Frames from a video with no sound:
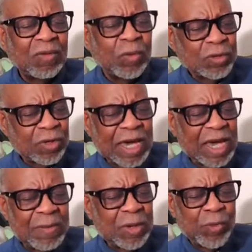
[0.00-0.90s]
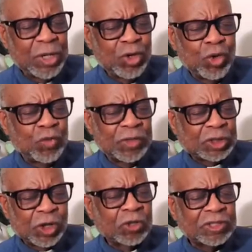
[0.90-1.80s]
When you came and renewed the
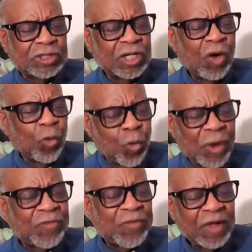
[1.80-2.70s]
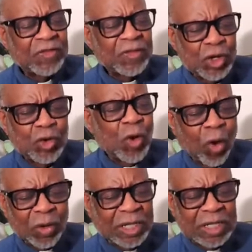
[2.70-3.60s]
church with the new
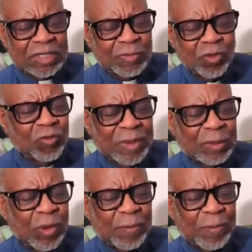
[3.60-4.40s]
holiness movement,